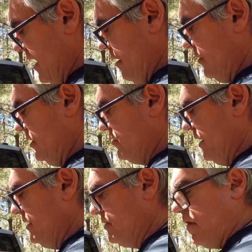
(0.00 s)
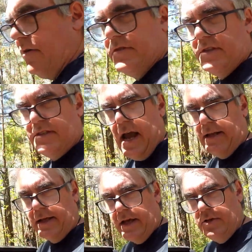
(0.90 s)
I'm going to drain this off to the side
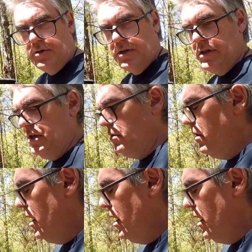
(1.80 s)
like I usually do.